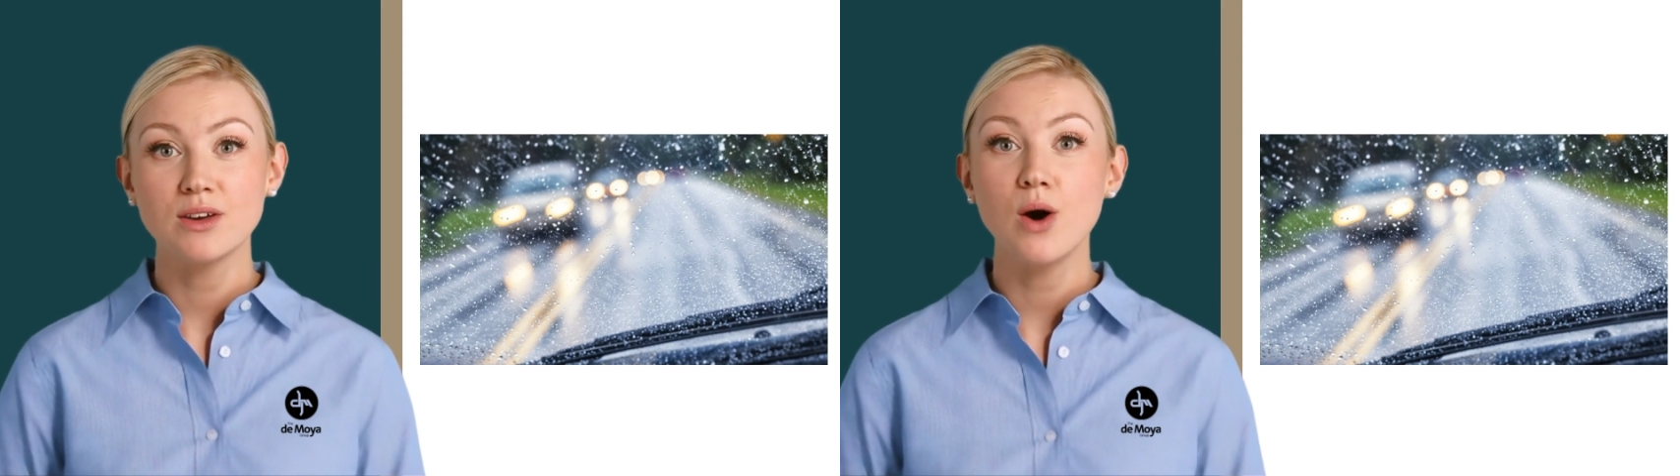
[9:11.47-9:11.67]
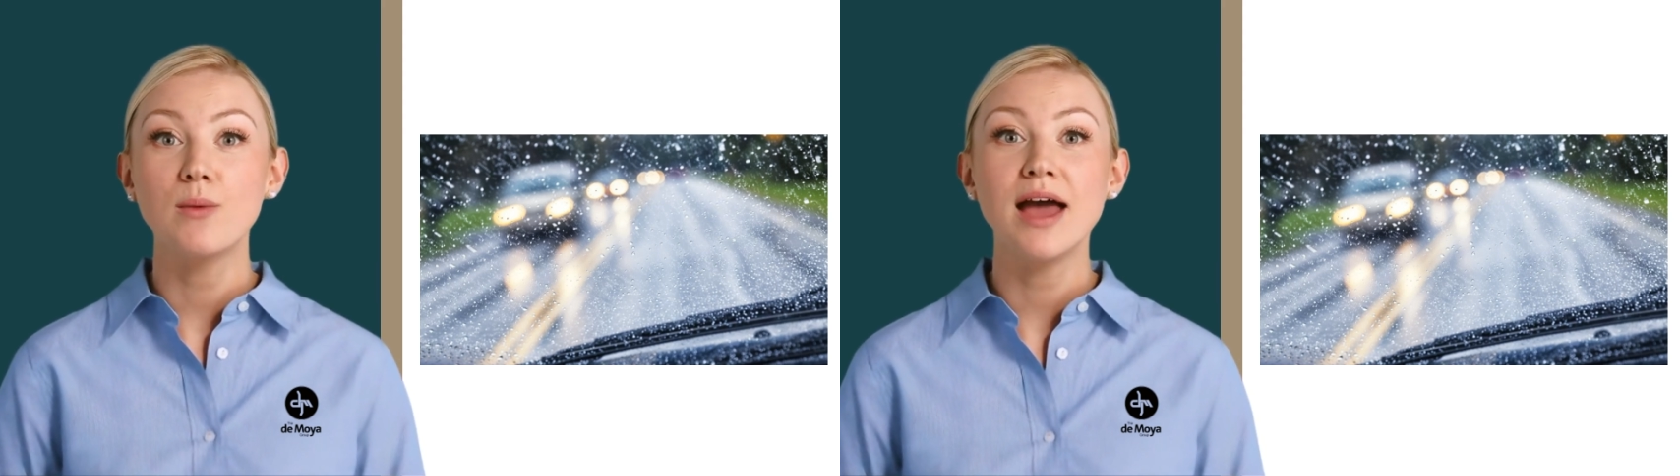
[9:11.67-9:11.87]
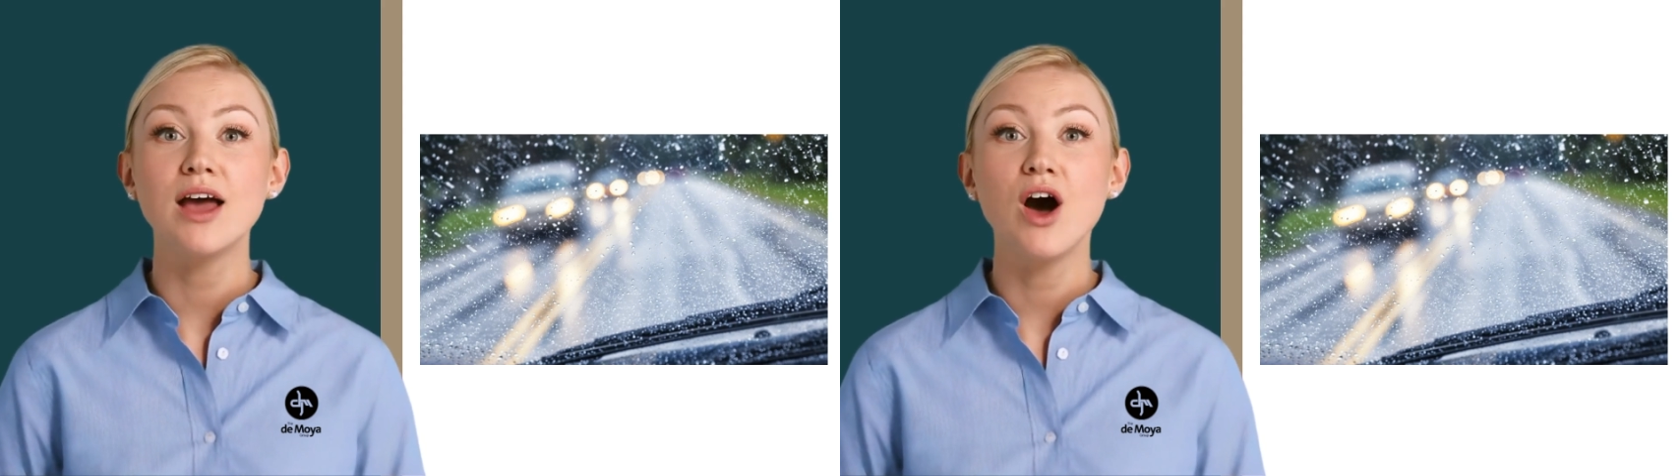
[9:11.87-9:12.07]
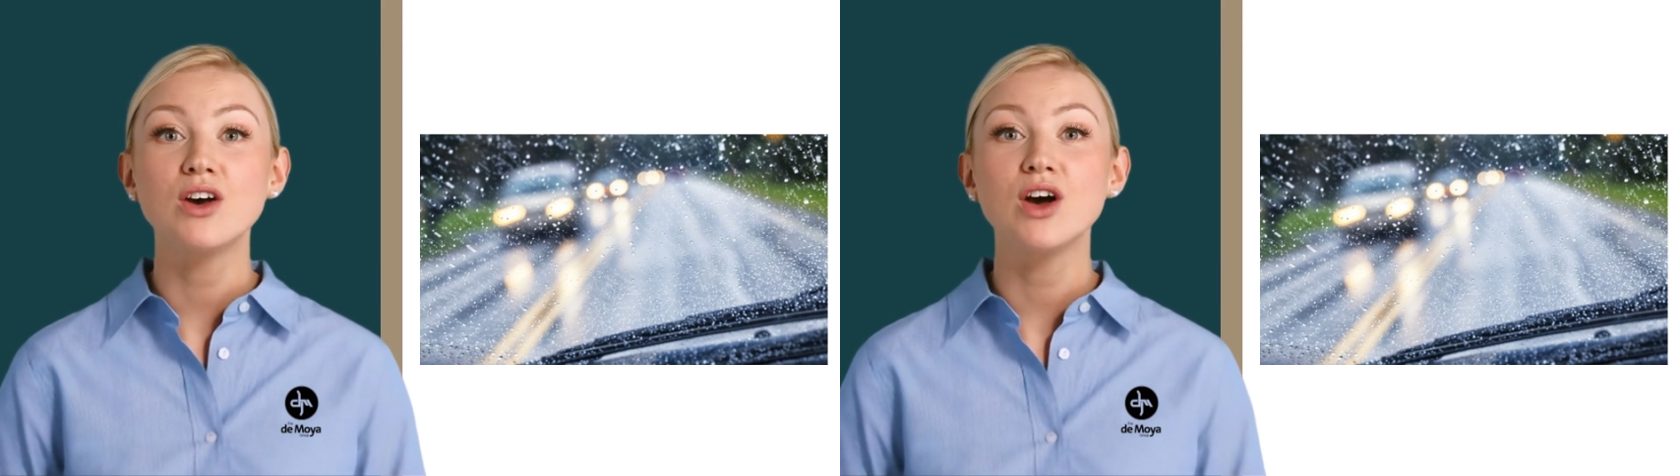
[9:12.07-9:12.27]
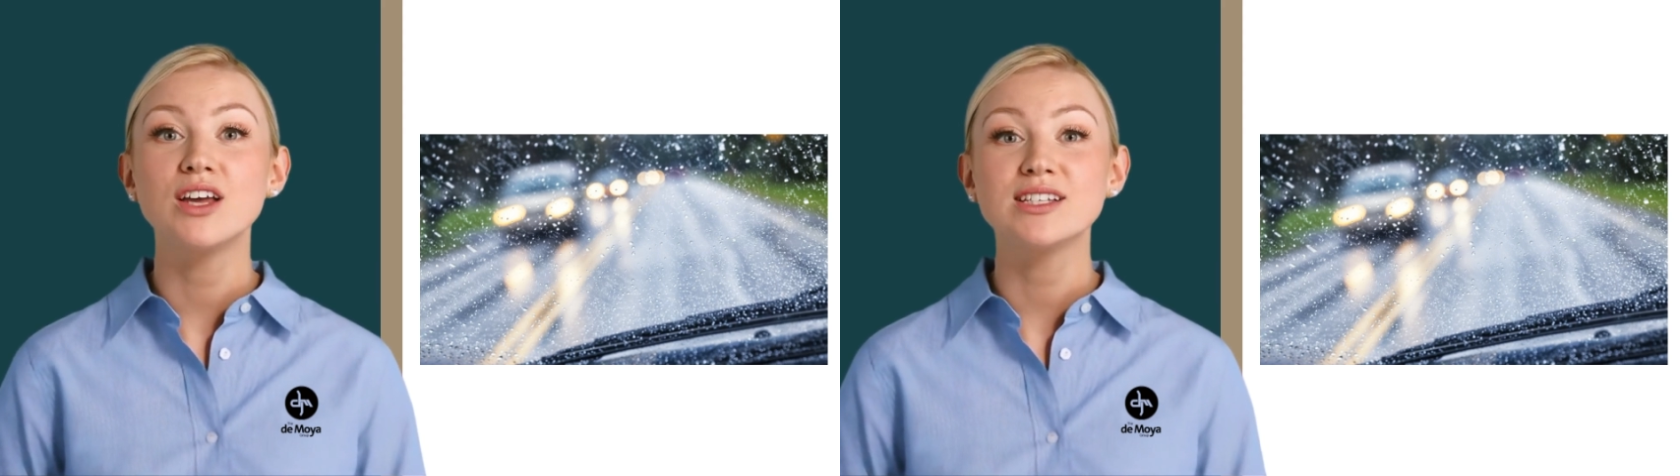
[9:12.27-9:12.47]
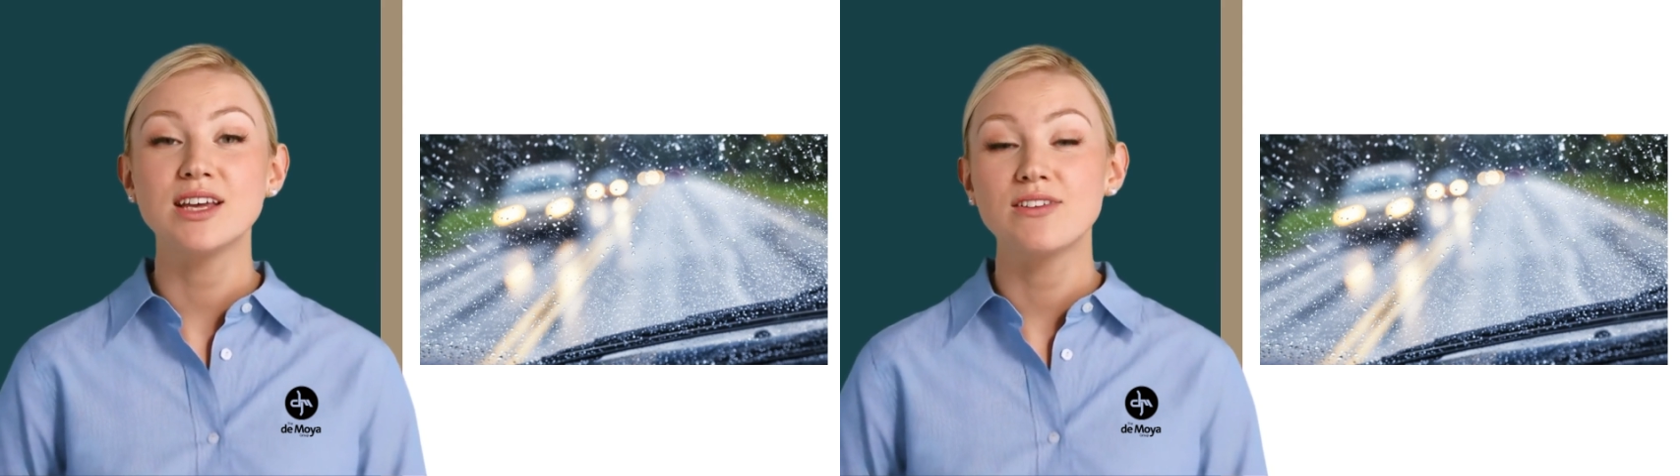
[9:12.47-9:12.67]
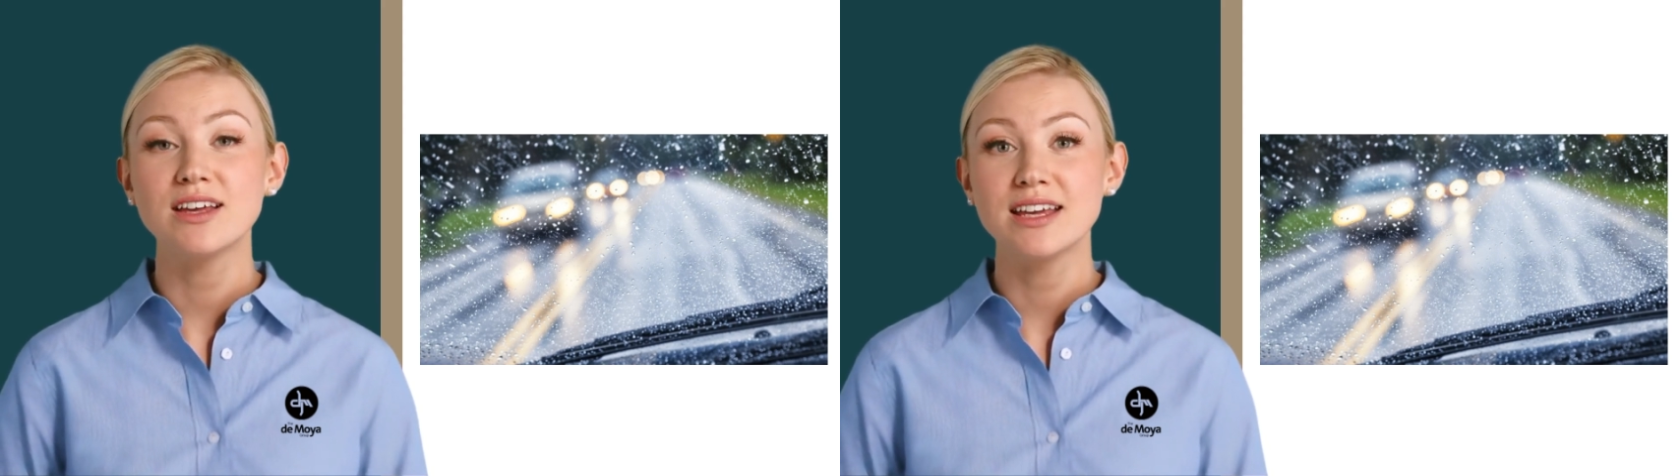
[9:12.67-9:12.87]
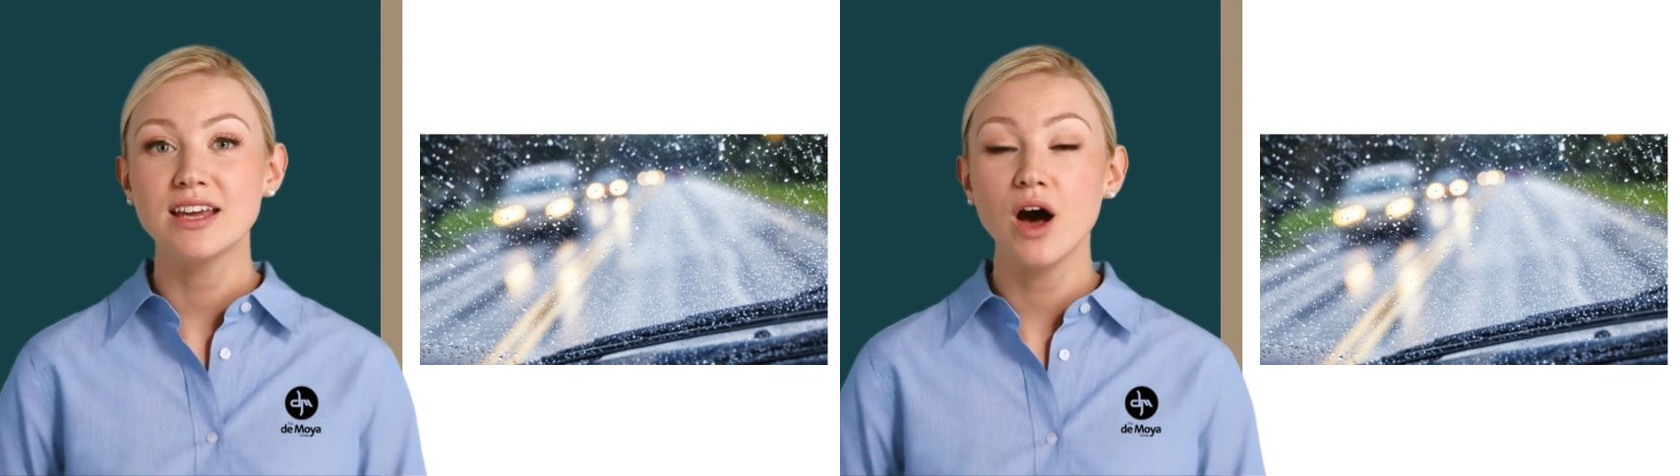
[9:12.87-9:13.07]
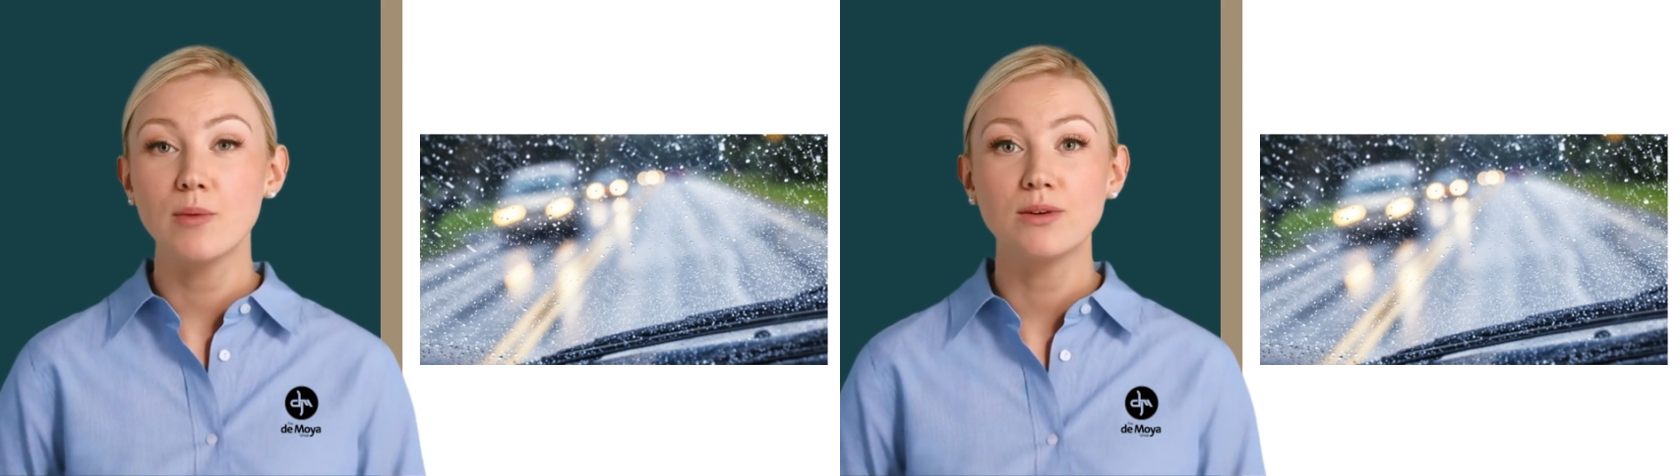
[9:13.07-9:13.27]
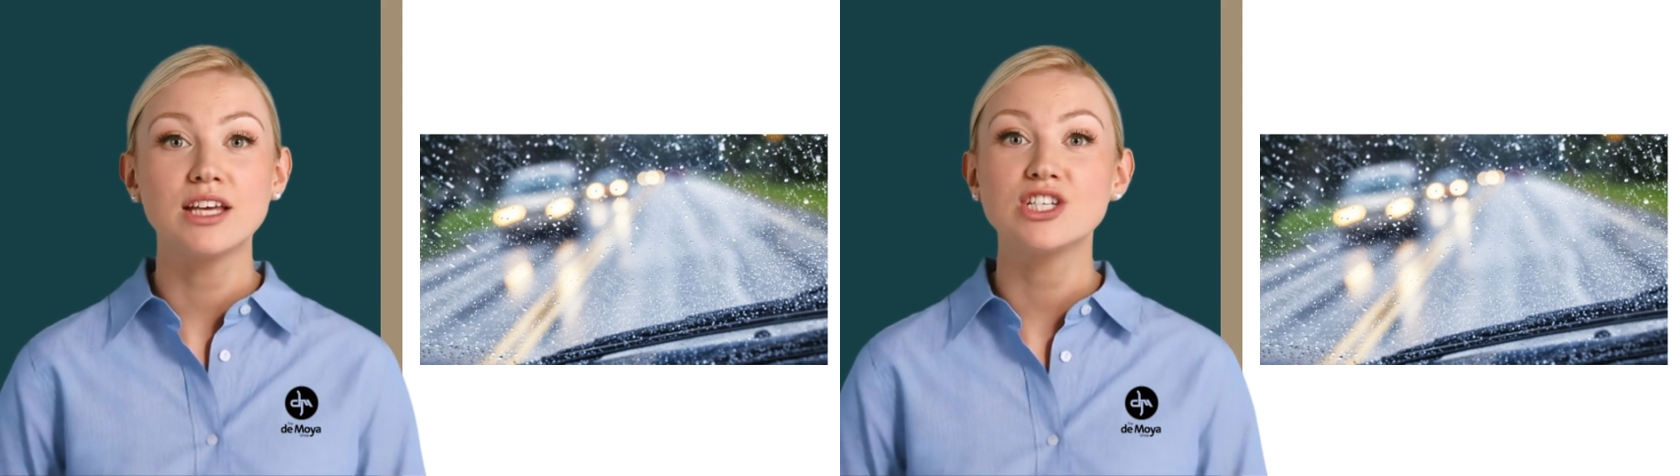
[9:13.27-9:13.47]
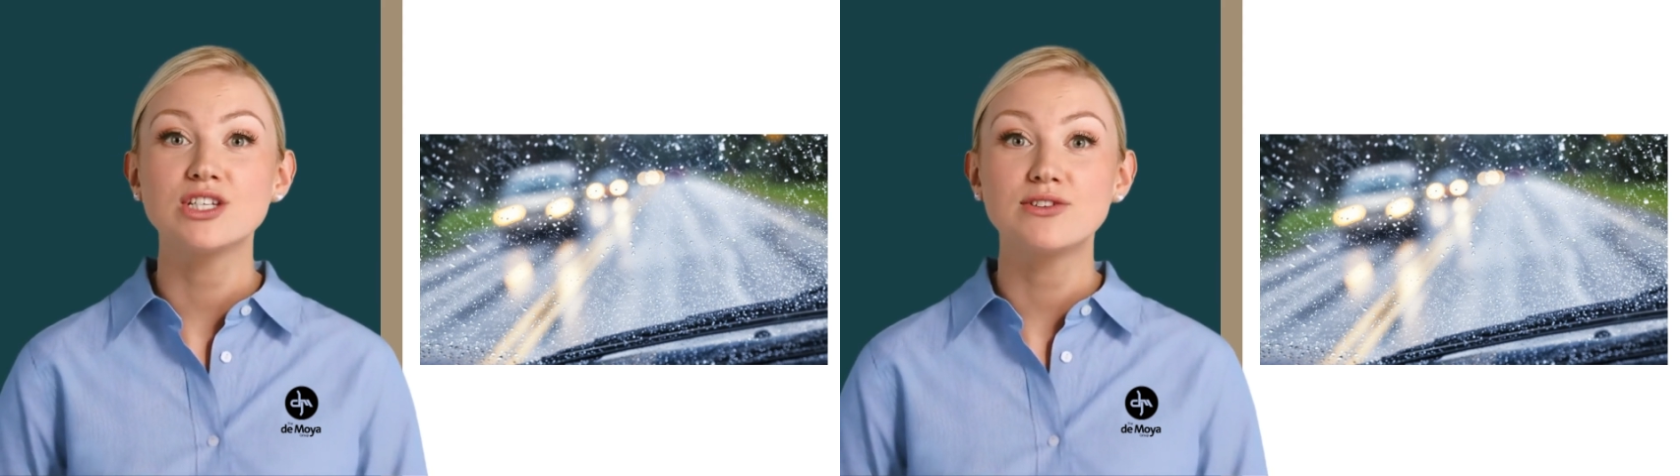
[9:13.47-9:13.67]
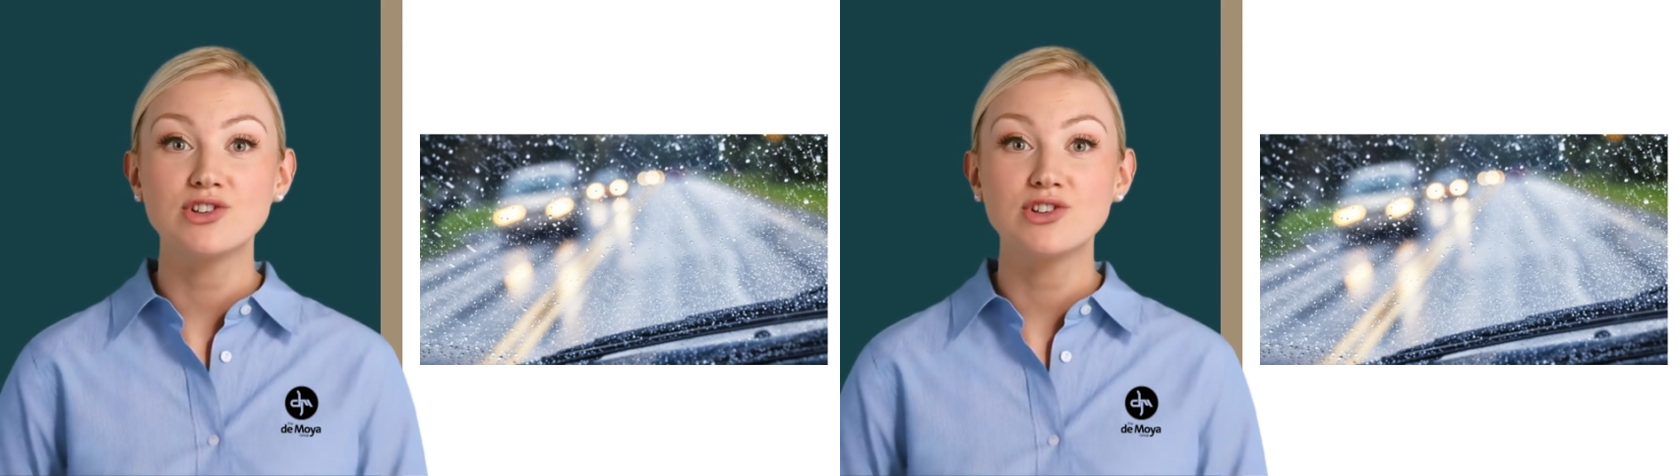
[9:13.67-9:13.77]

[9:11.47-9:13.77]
Obey all laws governing the operation of